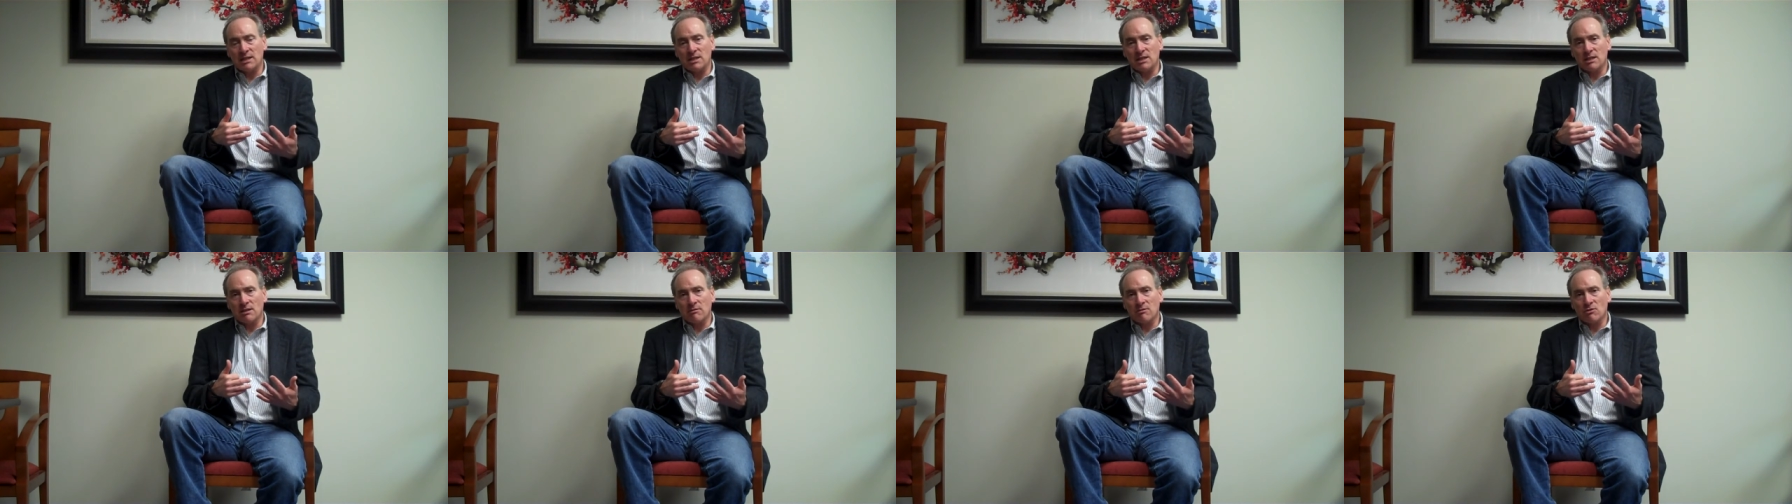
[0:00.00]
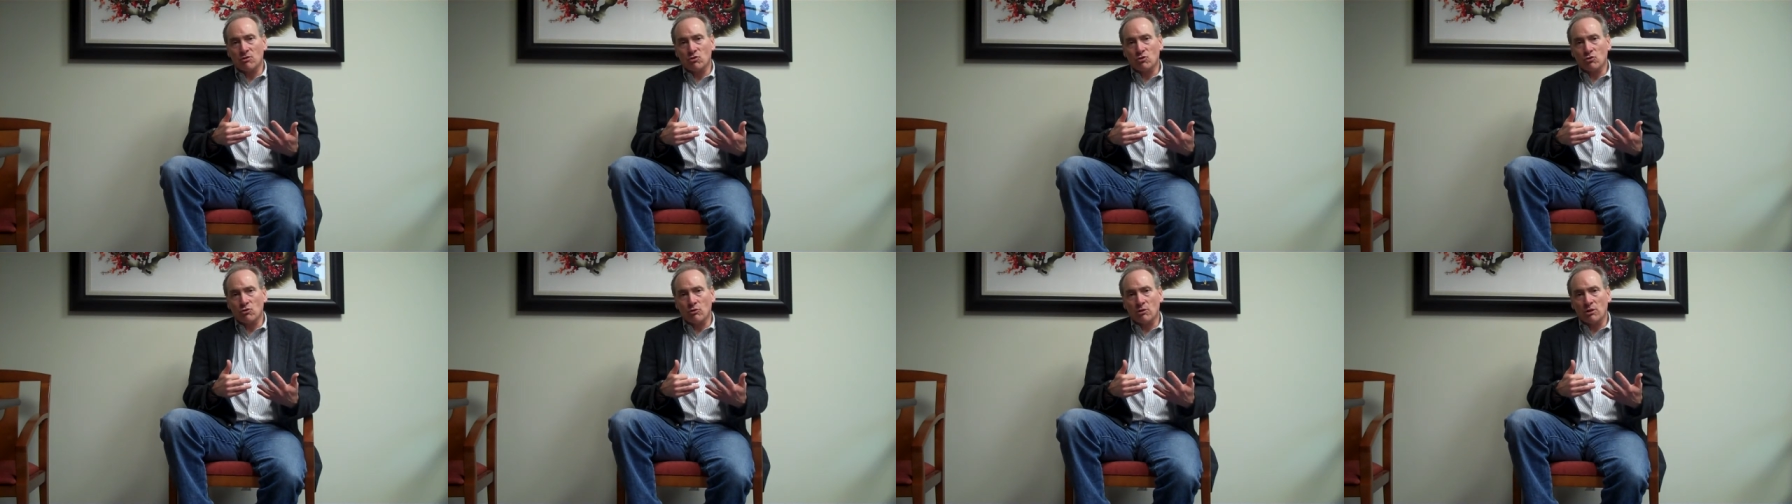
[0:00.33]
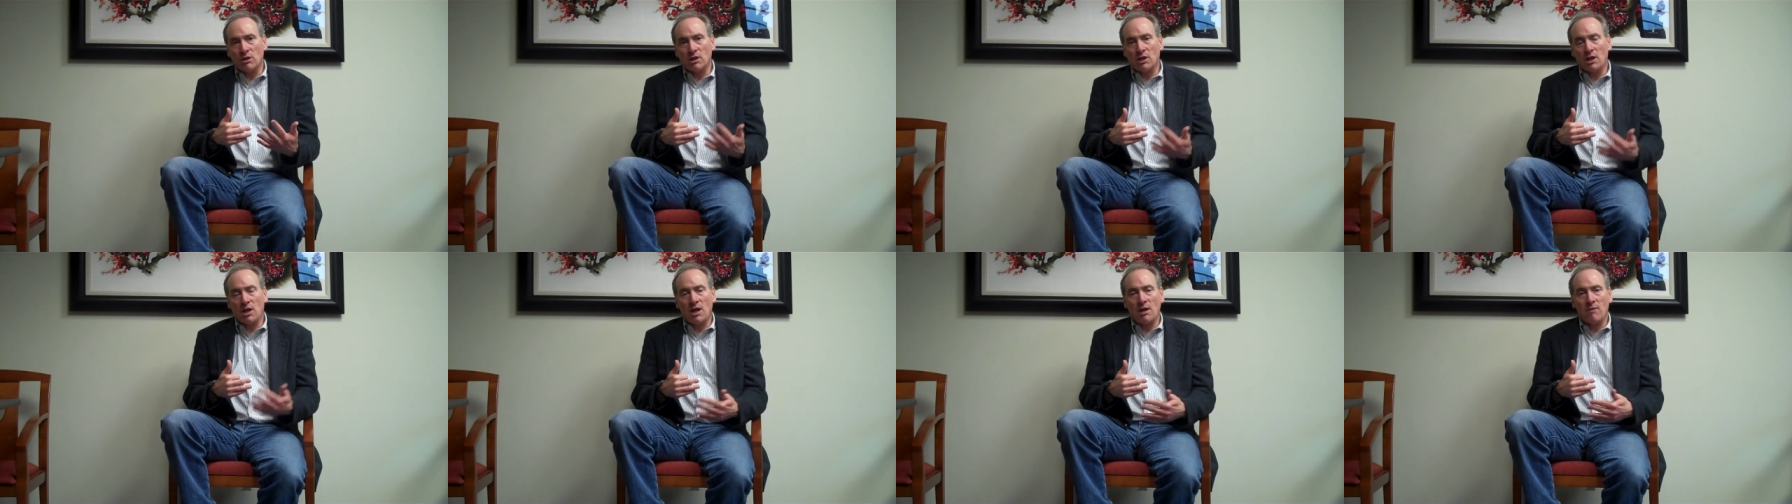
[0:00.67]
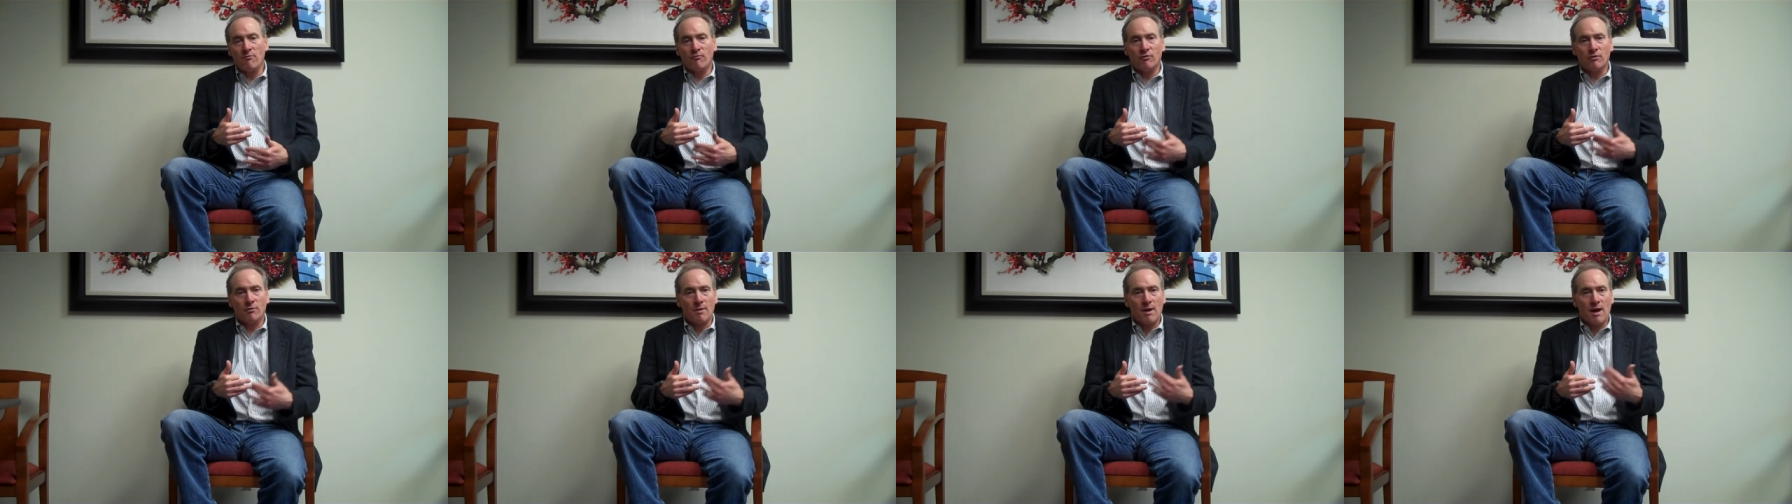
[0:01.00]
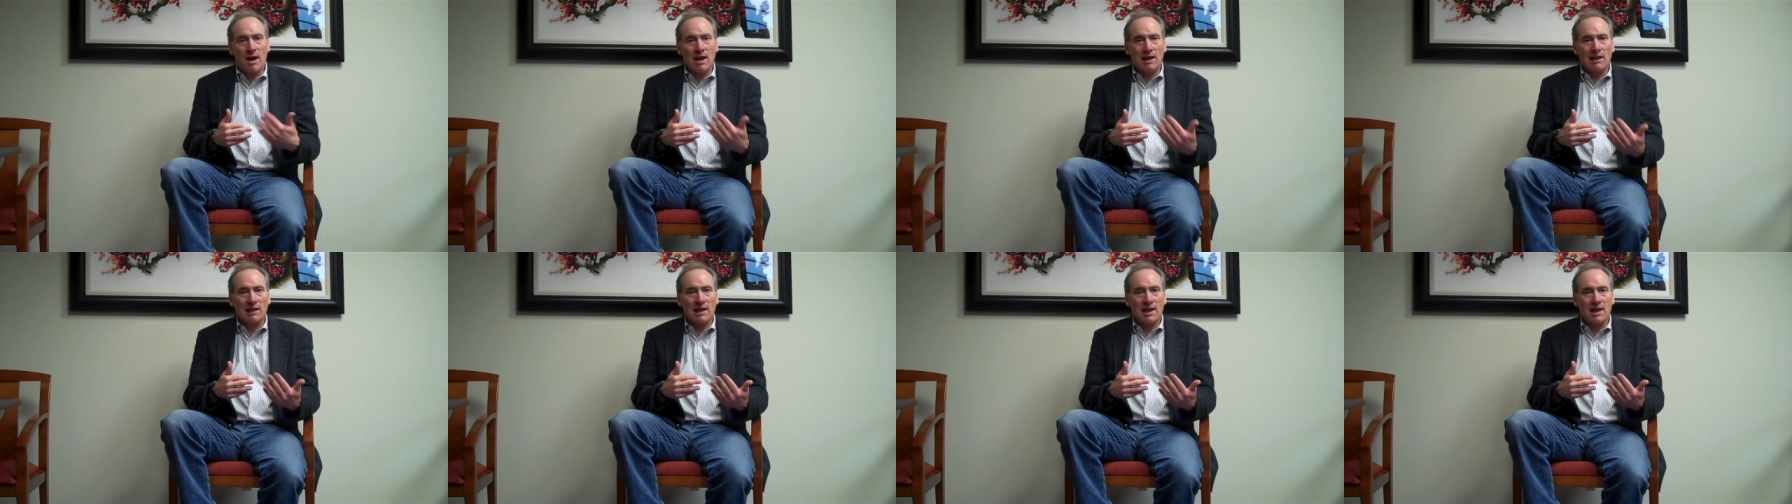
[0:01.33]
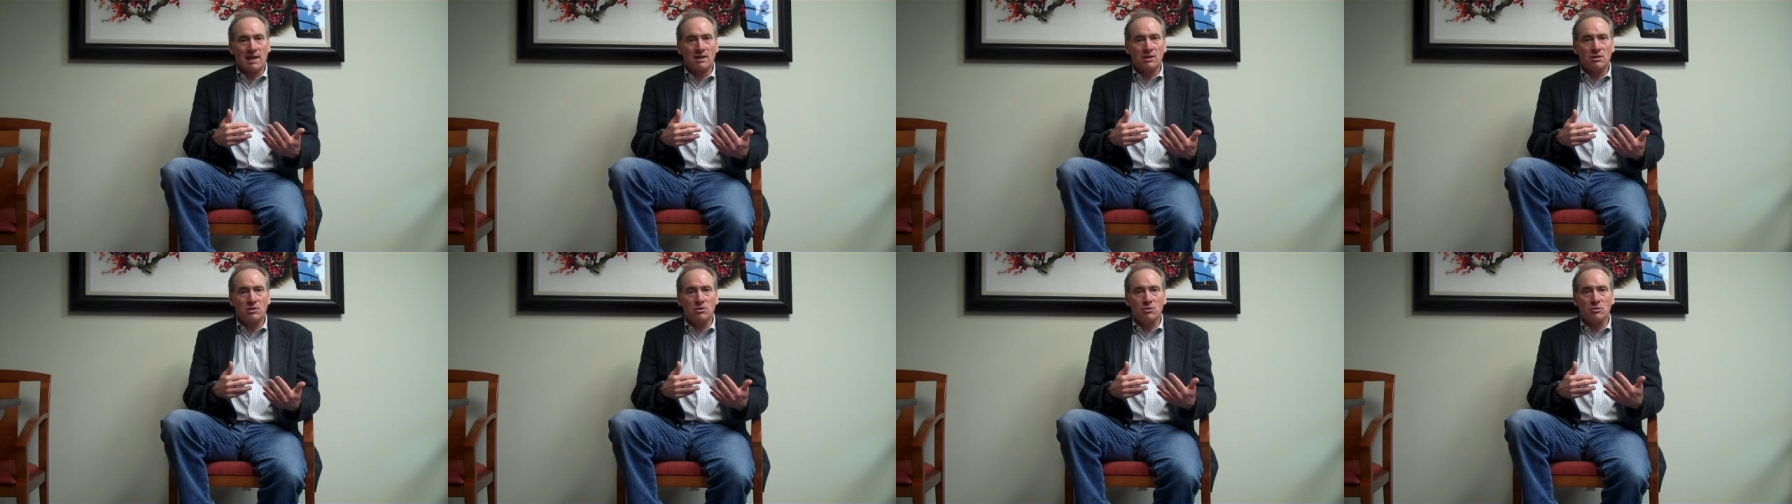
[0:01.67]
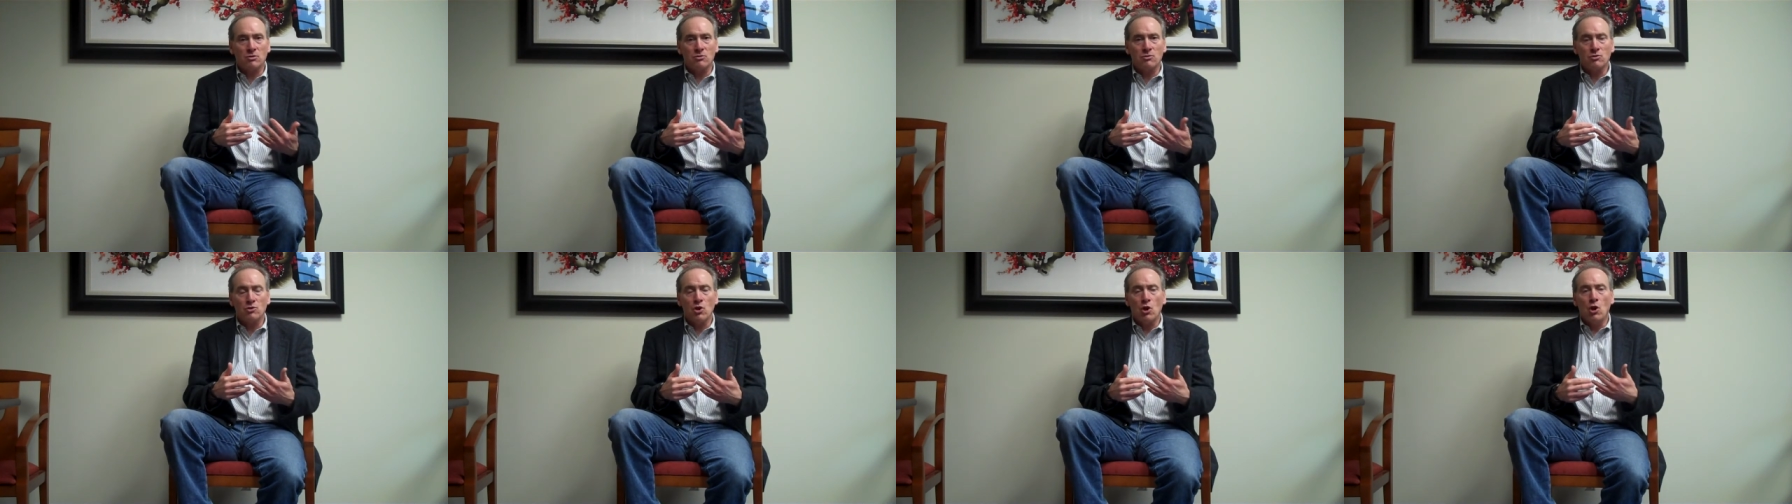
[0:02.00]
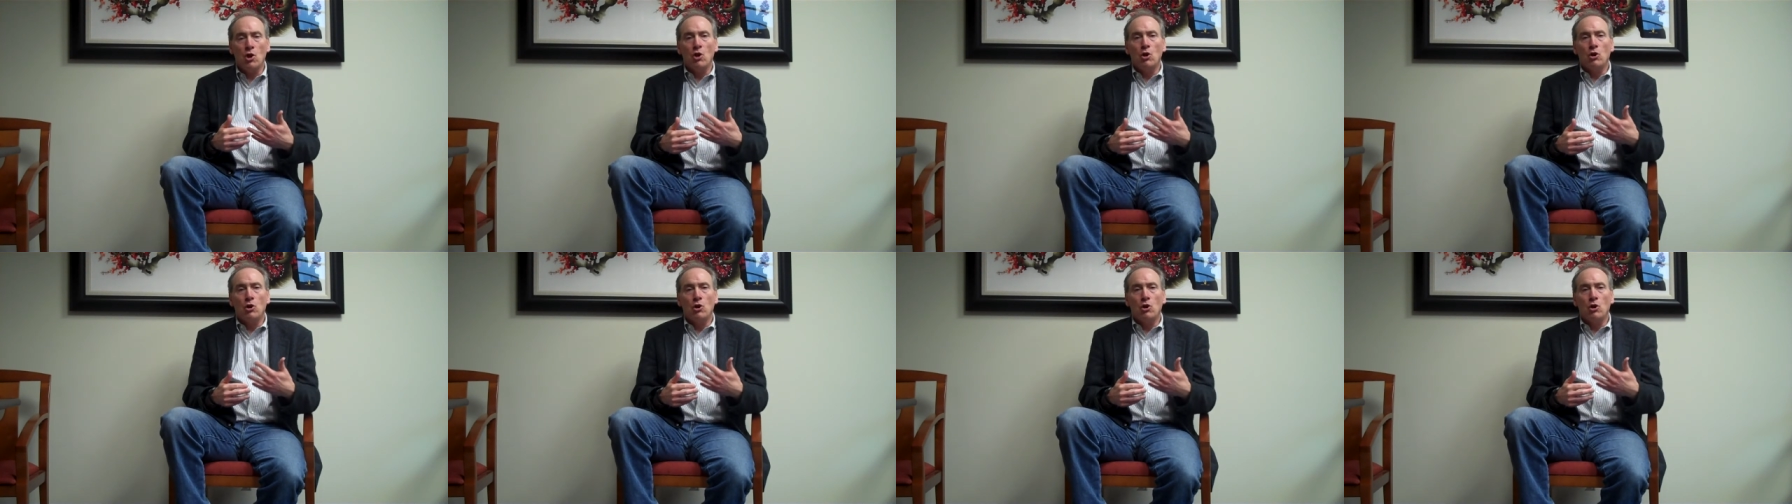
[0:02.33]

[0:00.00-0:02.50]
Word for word: territory came from high latitudes,